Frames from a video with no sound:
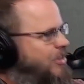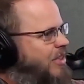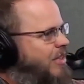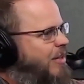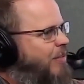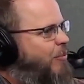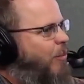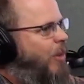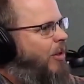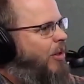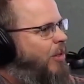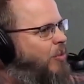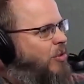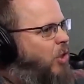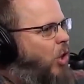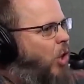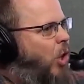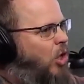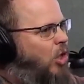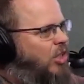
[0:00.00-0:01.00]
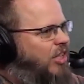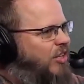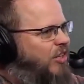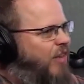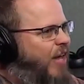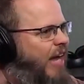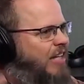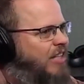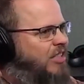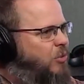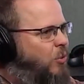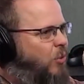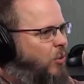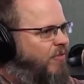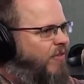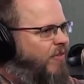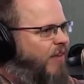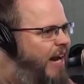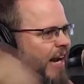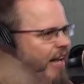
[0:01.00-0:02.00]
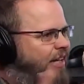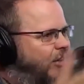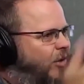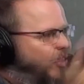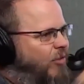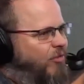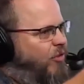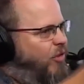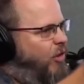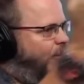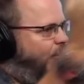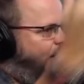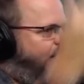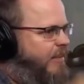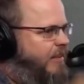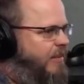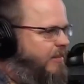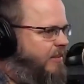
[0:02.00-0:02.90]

see what was causing that sort of anger from it.